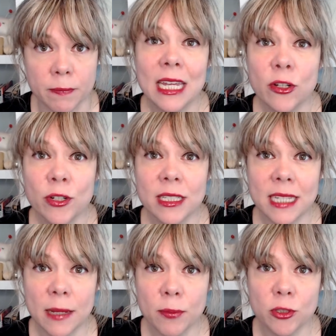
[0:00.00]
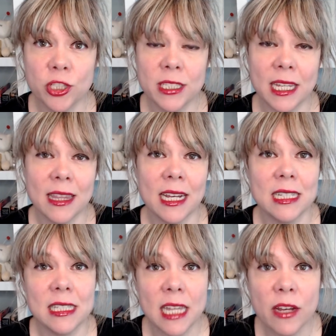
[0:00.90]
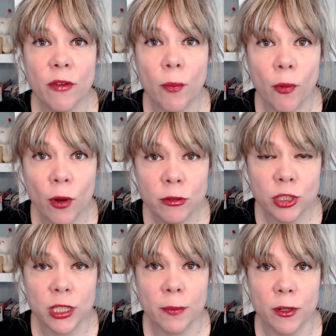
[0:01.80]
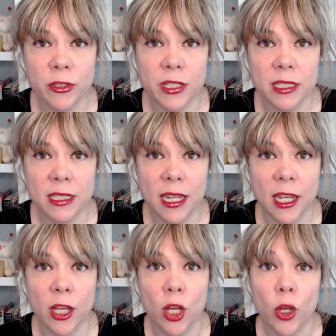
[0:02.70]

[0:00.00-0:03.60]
In her example, she said that instead of approaching the person and saying,